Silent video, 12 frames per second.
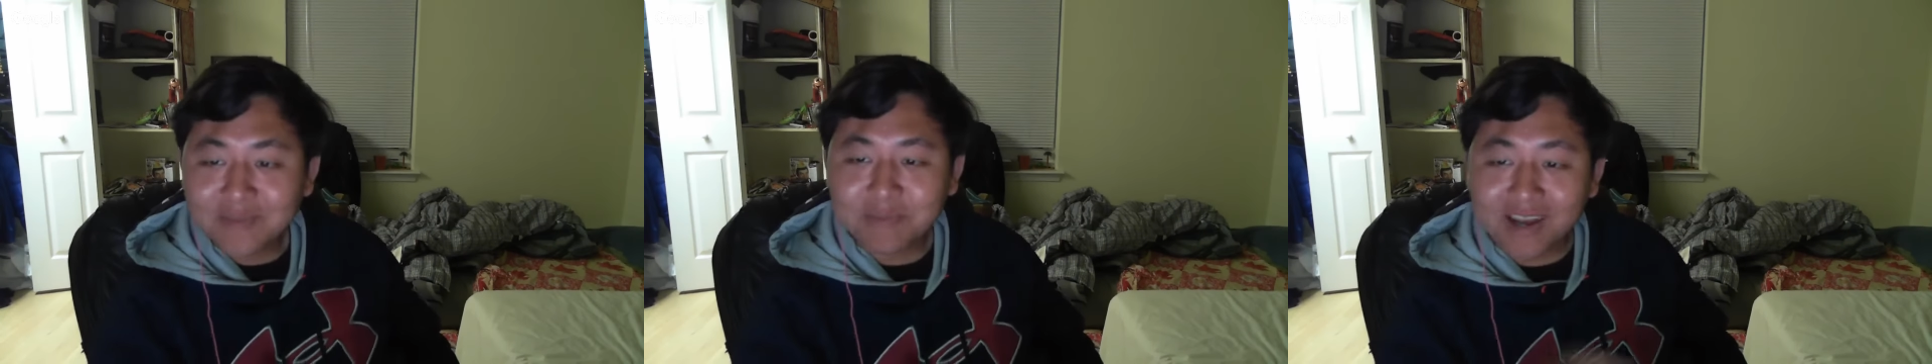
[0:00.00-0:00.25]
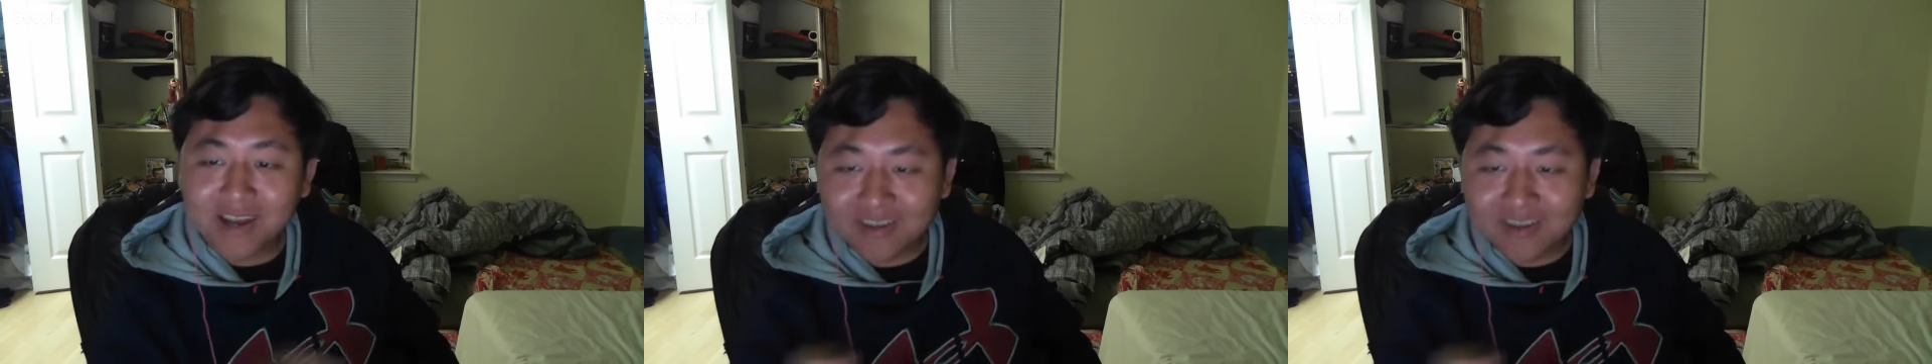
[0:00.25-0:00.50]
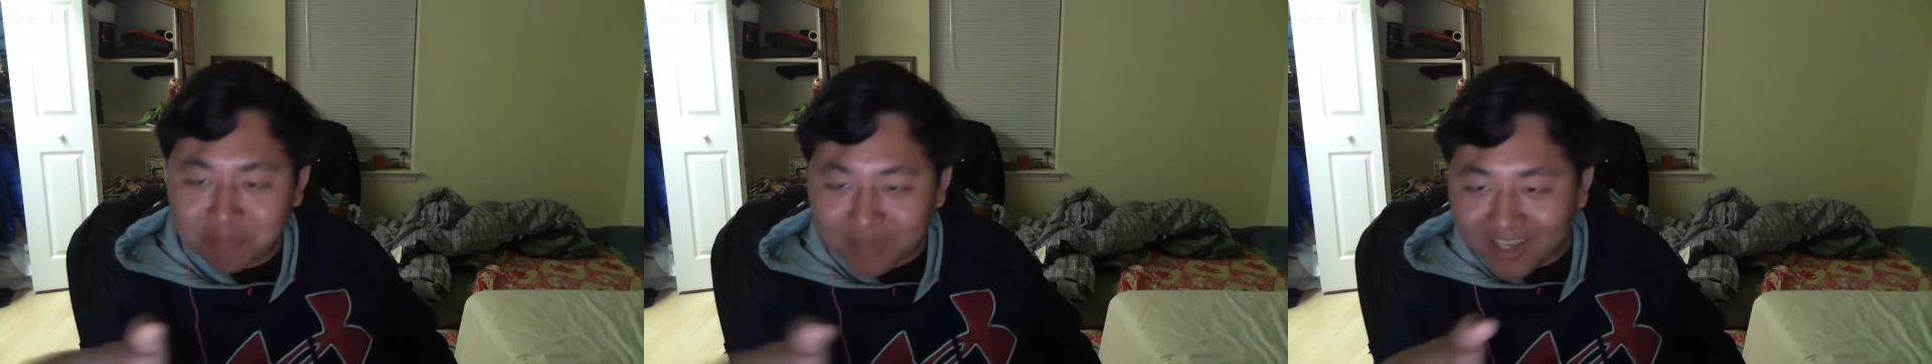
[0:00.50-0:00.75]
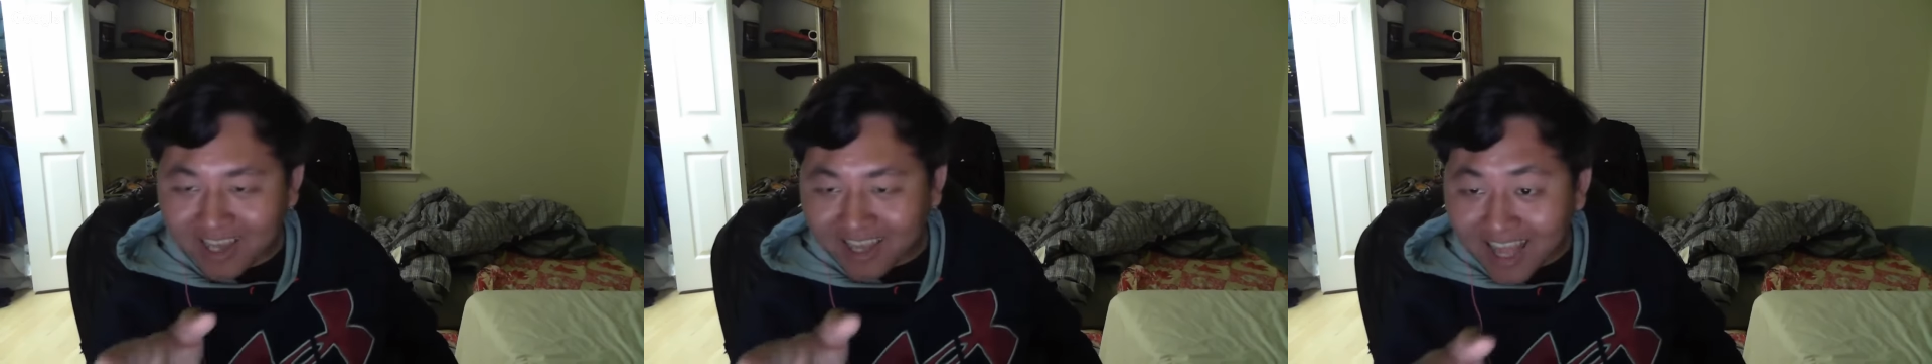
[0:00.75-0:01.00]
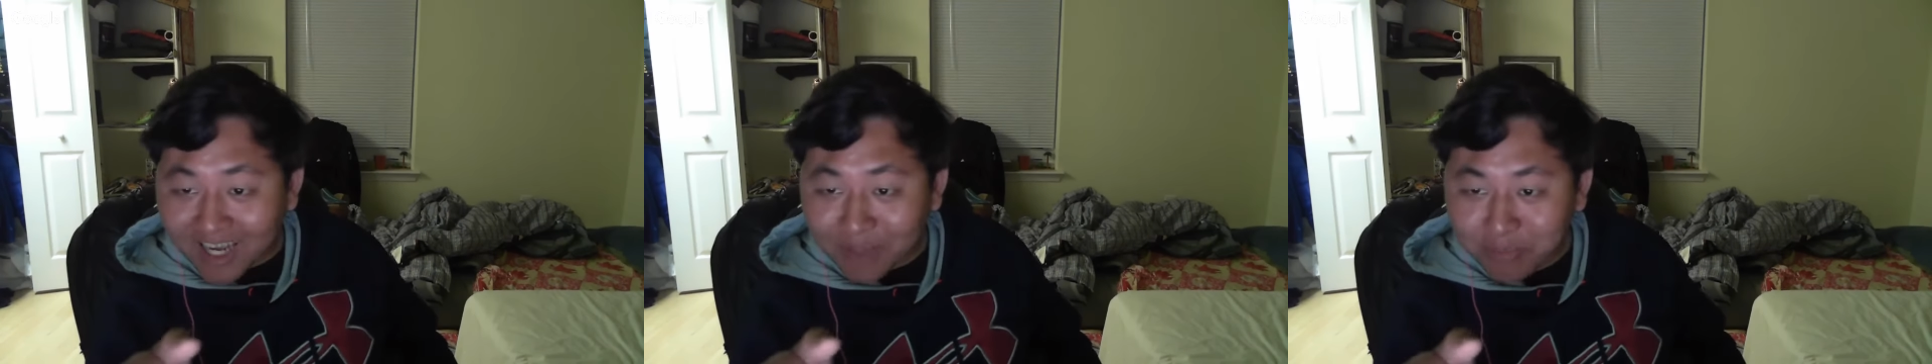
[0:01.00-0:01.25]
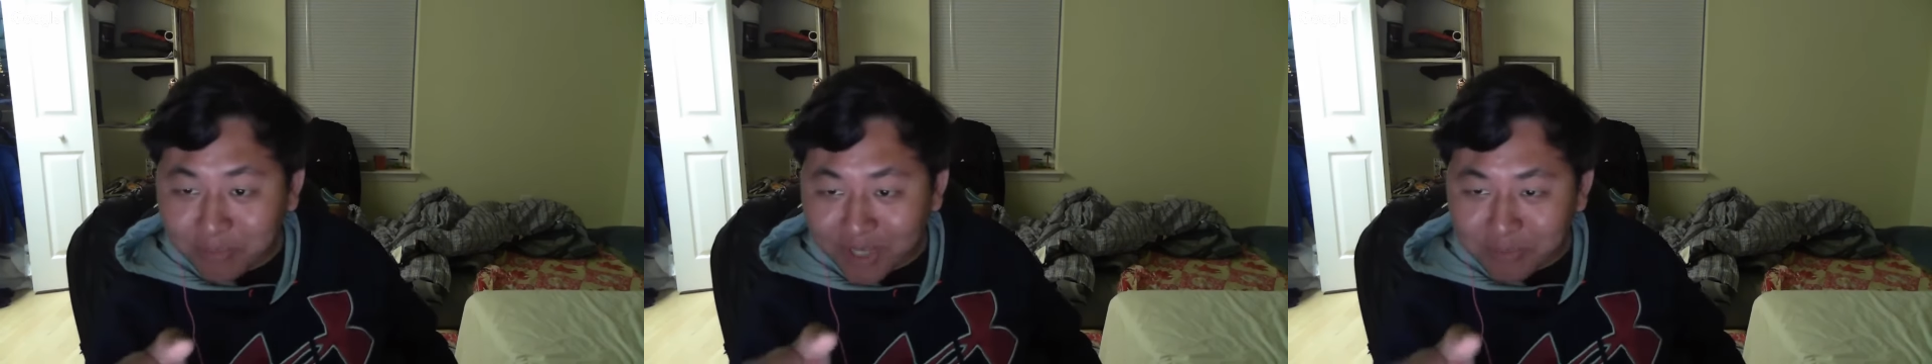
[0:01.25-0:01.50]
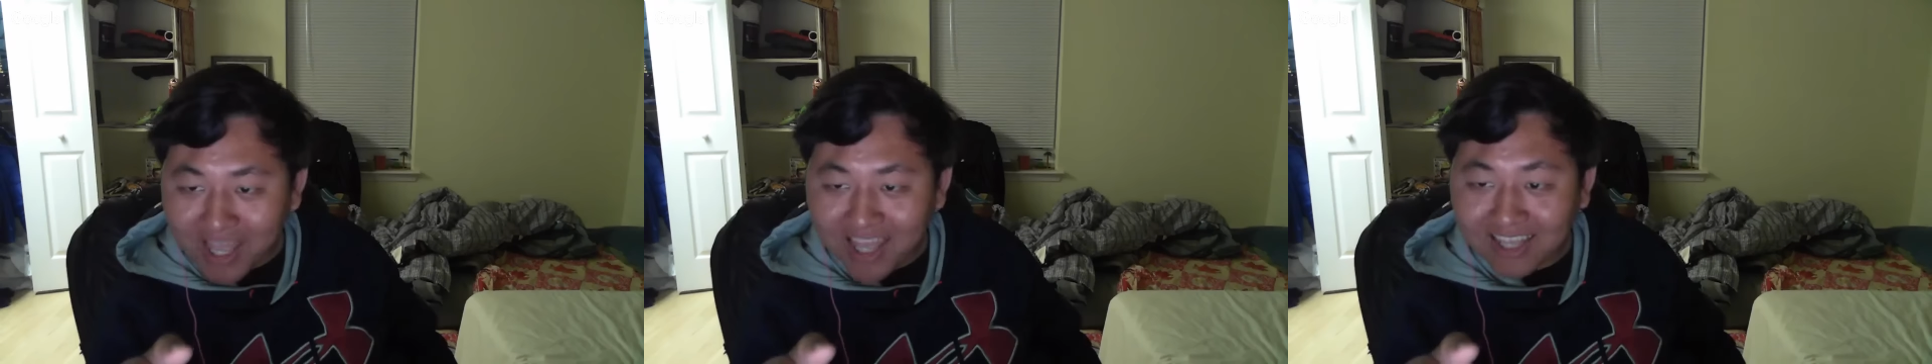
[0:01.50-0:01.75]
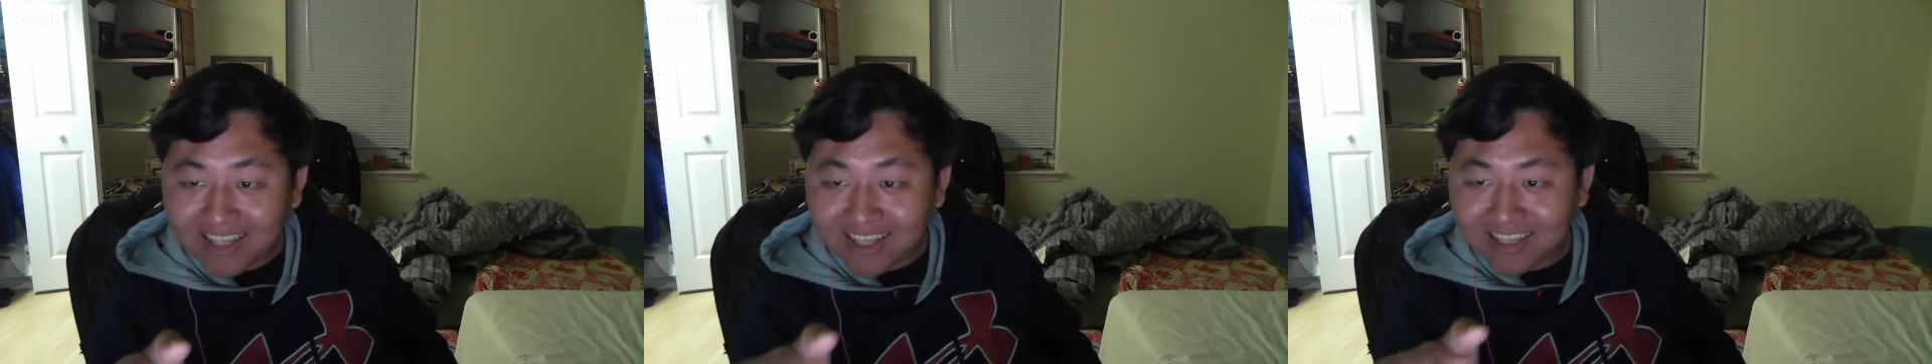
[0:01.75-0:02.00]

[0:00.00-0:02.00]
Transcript: but uh, Galati Pimp Hand